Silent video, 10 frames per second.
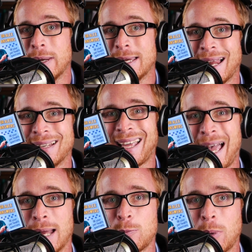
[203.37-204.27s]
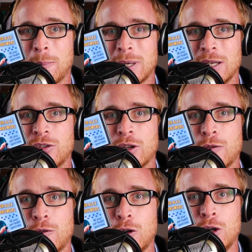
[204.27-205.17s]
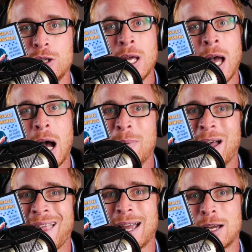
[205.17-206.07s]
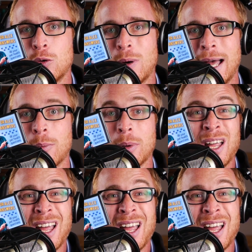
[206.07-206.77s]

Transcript: we can add canned pumpkin to the food, and that can all help.